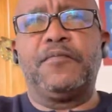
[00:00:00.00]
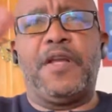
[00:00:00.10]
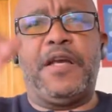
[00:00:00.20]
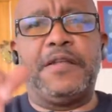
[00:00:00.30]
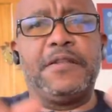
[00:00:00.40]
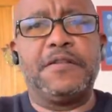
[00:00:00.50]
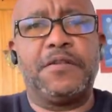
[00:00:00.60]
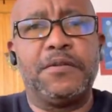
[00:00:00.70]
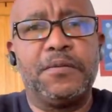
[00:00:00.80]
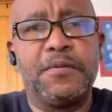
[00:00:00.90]
and
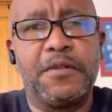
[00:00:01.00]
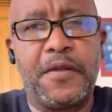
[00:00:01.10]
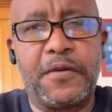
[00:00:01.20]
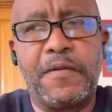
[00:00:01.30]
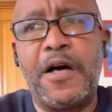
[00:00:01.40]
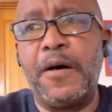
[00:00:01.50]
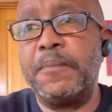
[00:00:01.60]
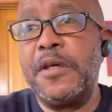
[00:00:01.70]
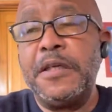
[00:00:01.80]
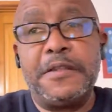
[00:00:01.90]
into the other realm.
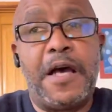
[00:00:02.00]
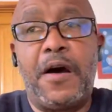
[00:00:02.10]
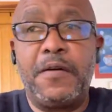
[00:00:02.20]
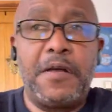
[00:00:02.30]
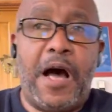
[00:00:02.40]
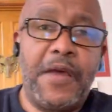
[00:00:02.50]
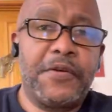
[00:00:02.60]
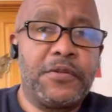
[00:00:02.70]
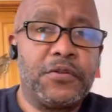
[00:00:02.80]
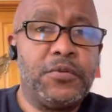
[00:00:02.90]
Now,
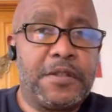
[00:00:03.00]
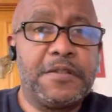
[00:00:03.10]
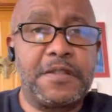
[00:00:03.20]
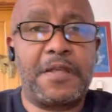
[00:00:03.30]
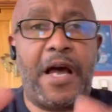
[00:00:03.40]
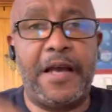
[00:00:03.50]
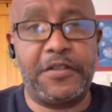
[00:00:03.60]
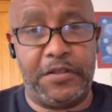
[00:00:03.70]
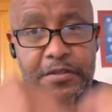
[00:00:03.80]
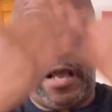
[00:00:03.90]
either you can decide
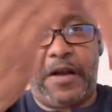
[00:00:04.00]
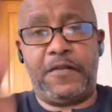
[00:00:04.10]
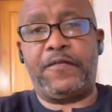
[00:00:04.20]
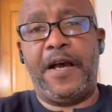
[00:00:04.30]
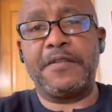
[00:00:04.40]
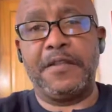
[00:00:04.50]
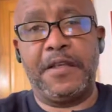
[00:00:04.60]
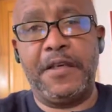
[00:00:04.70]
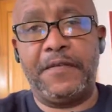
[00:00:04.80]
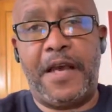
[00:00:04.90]
to sacrifice and
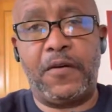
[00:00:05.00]
give that